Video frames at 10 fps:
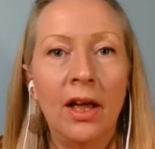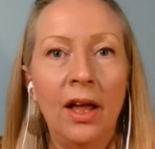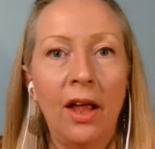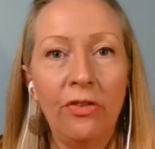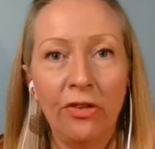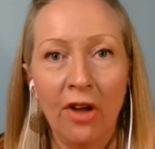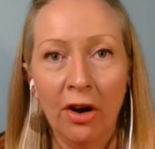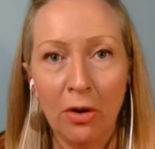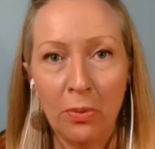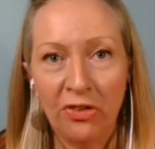It's not
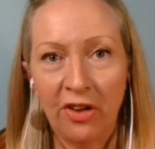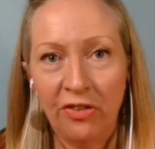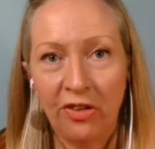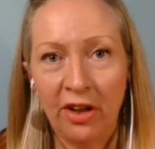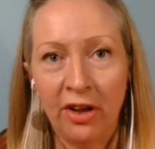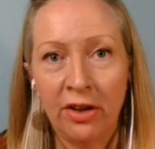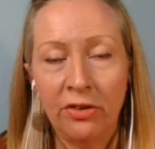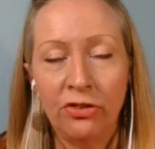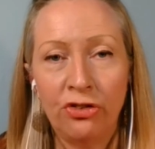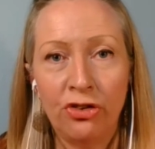always easy
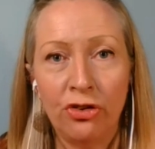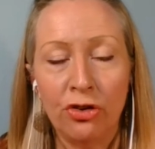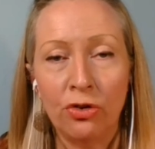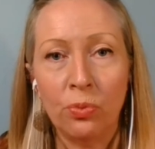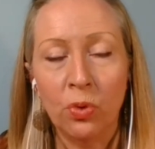to